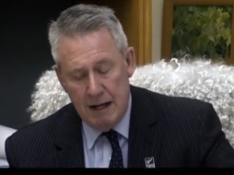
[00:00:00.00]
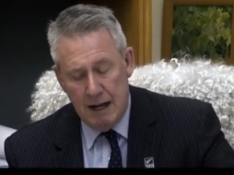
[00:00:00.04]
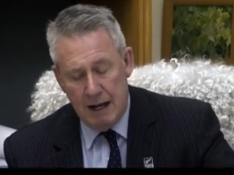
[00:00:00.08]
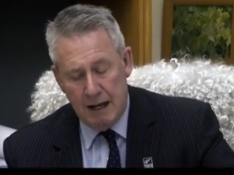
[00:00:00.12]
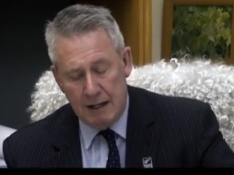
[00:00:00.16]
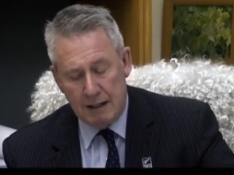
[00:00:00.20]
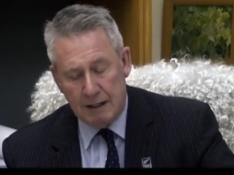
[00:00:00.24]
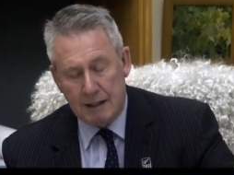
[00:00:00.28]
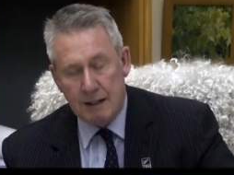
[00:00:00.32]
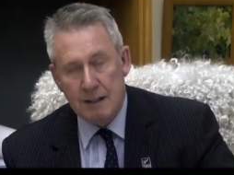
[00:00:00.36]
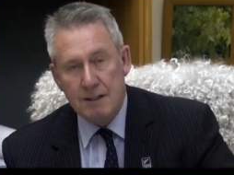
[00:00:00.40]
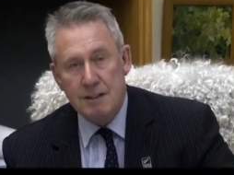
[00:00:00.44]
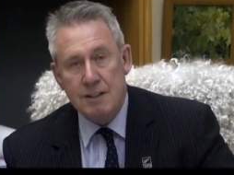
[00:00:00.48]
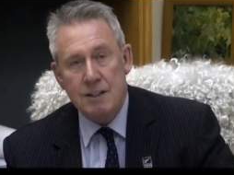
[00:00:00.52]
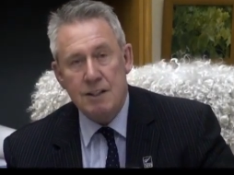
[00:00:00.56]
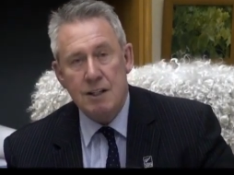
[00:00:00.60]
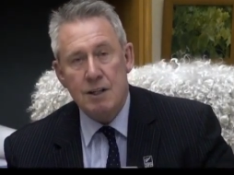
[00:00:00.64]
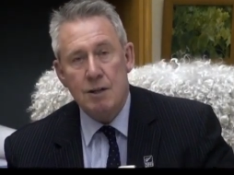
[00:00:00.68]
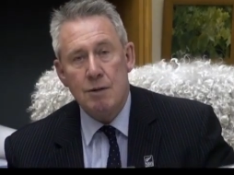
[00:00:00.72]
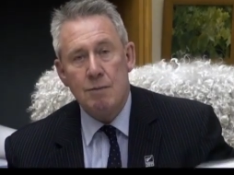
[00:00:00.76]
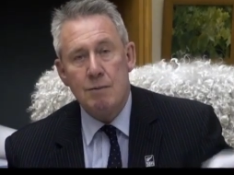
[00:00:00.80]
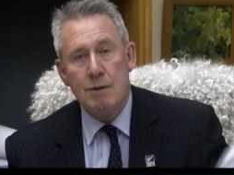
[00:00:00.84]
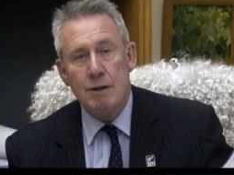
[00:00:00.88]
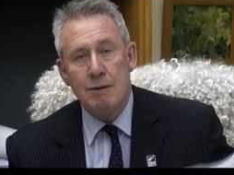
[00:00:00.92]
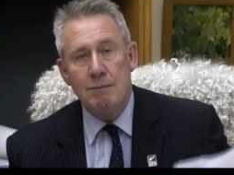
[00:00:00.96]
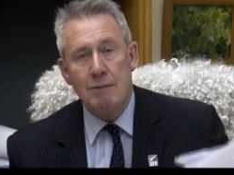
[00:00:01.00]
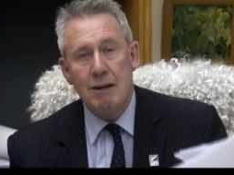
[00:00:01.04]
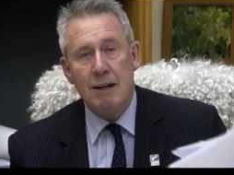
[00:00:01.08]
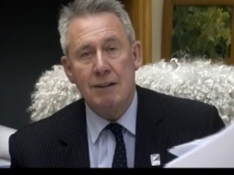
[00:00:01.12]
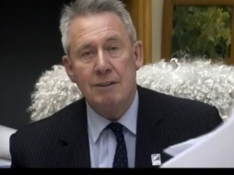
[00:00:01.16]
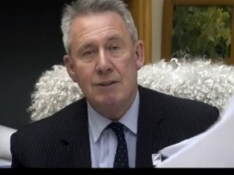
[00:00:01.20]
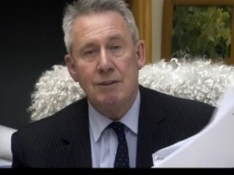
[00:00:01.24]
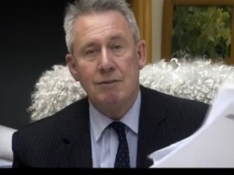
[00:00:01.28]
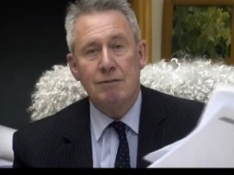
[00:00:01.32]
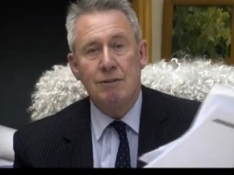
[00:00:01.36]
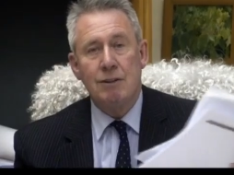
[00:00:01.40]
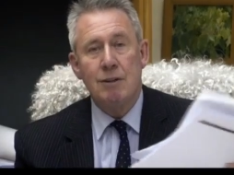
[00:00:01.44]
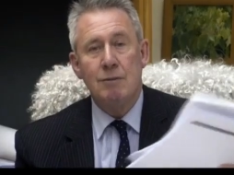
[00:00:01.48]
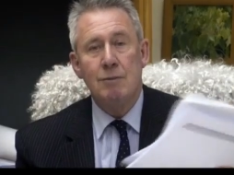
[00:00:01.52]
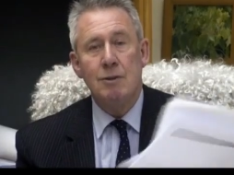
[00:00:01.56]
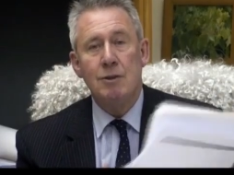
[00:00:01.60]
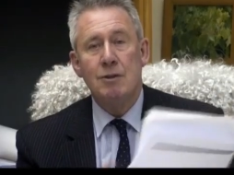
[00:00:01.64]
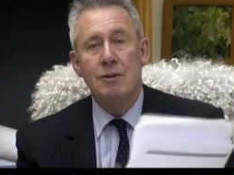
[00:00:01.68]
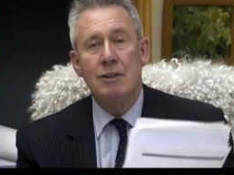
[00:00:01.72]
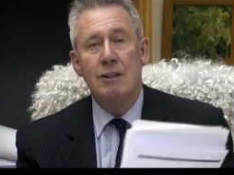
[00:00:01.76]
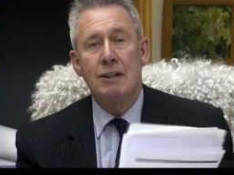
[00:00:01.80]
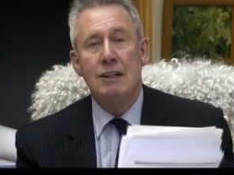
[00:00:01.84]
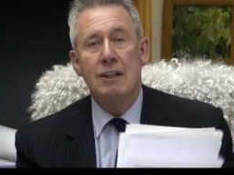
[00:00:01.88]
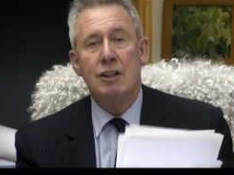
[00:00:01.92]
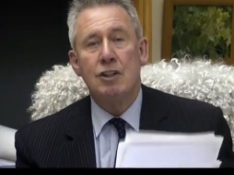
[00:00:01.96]
and a considerable amount of
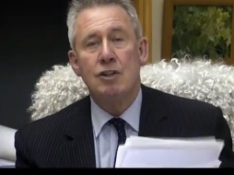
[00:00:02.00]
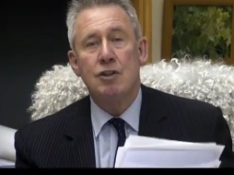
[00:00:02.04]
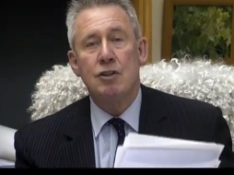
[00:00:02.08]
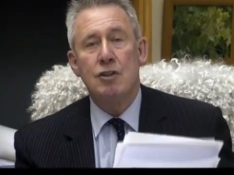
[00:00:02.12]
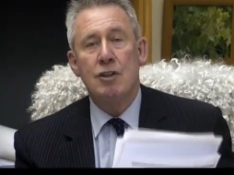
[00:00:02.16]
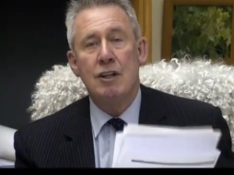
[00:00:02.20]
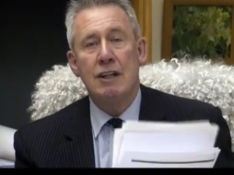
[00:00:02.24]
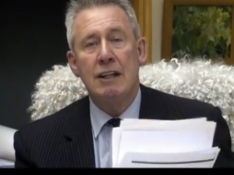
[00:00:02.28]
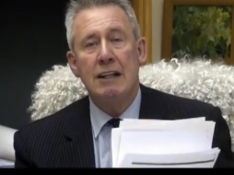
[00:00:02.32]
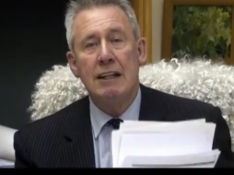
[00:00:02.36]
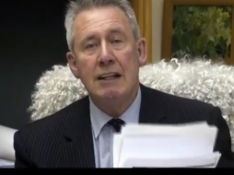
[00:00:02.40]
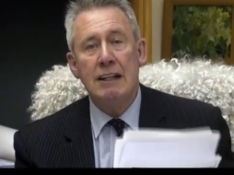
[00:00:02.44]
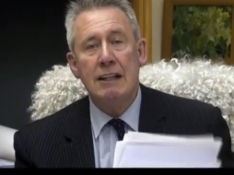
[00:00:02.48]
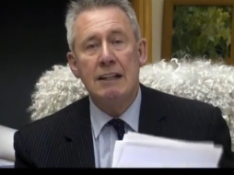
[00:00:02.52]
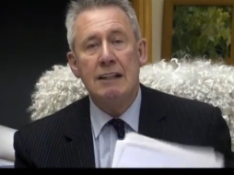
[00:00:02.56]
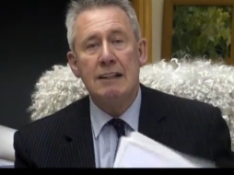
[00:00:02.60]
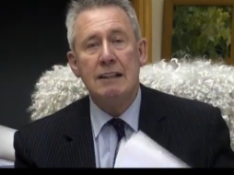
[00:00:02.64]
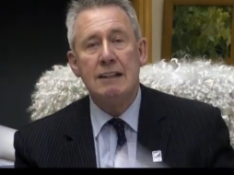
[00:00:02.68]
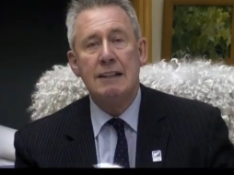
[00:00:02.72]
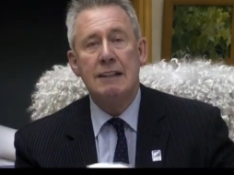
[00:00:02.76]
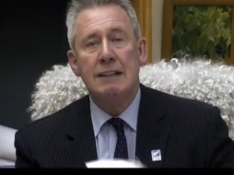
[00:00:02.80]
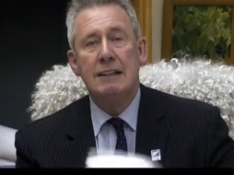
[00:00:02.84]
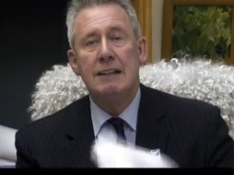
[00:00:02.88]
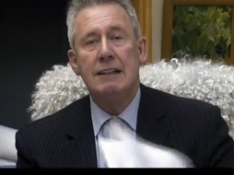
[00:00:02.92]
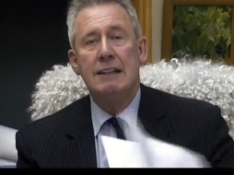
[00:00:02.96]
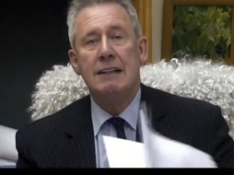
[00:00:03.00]
communication here